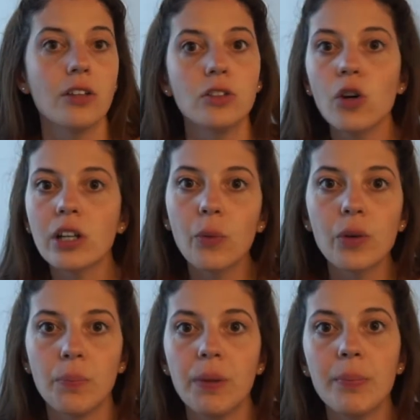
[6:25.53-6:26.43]
talking
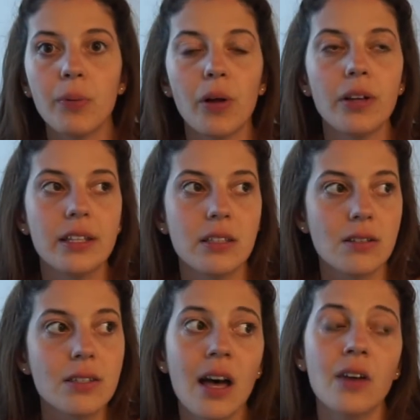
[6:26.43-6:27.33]
with people, it
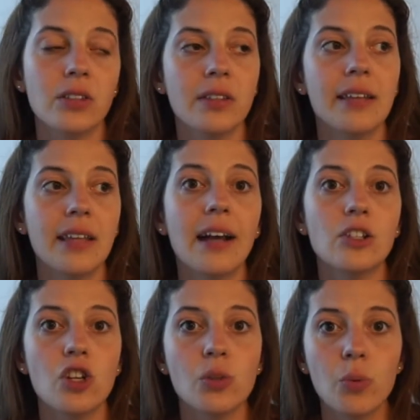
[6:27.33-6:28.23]
turned out that
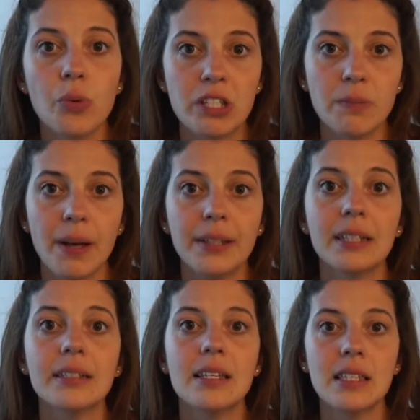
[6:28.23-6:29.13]
actually we were
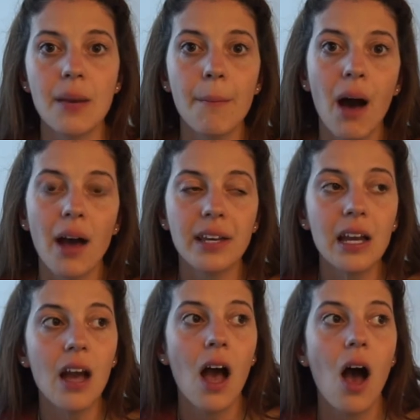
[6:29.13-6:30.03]
spending the same
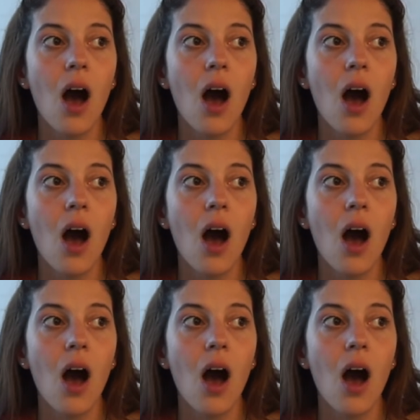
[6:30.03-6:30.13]
money